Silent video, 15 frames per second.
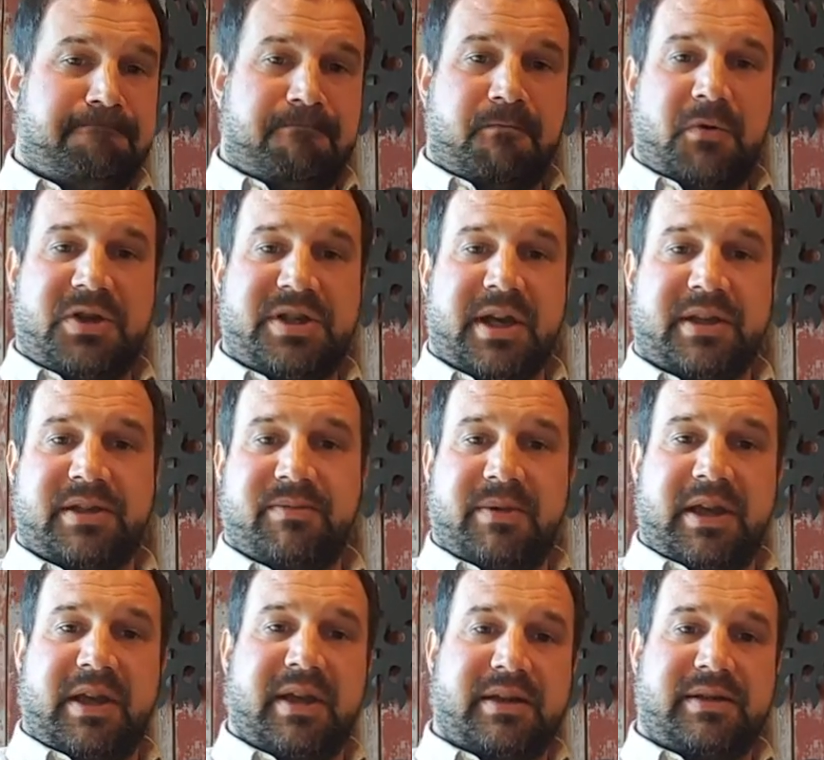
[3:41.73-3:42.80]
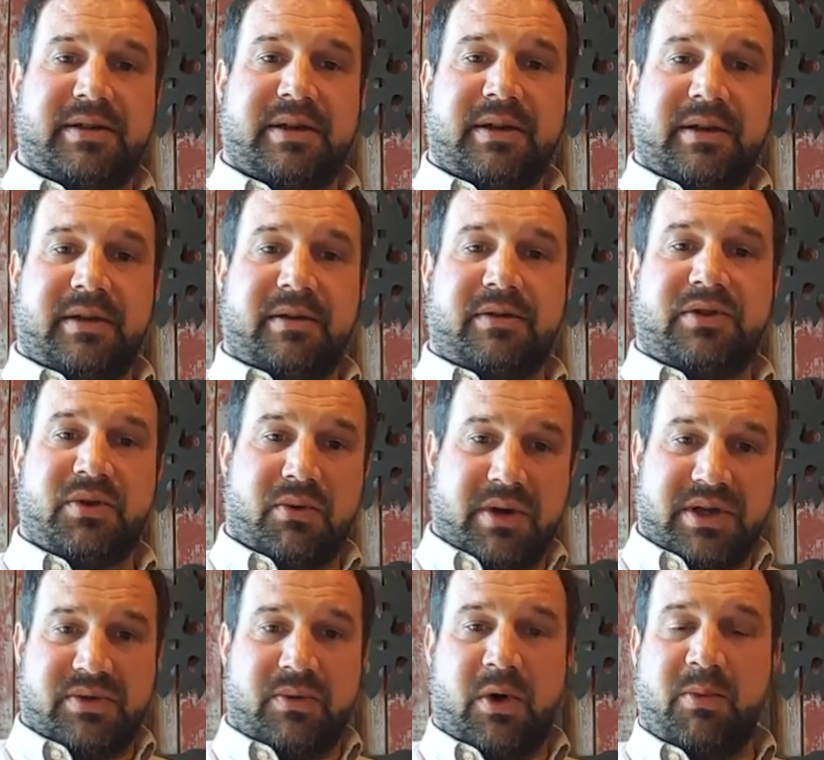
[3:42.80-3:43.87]
Reach out to me at
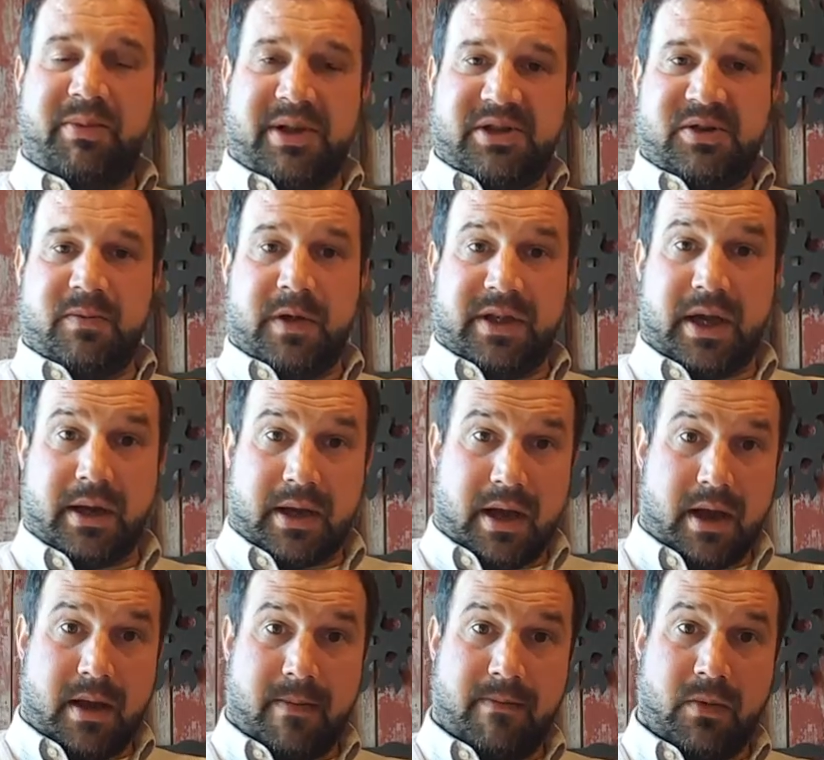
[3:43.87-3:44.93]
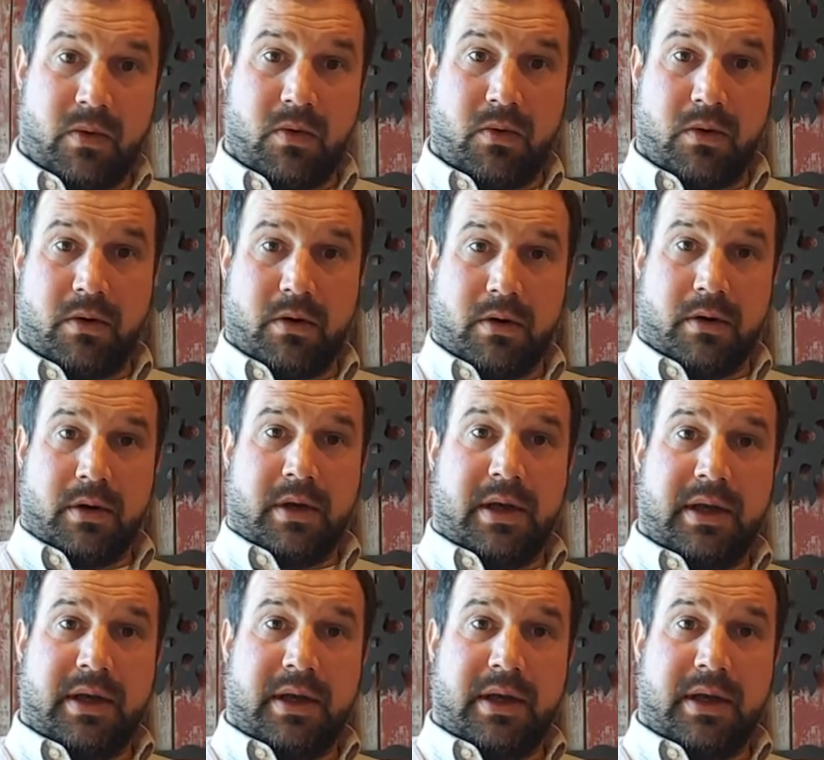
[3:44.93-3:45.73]
toryswope@gmail.com or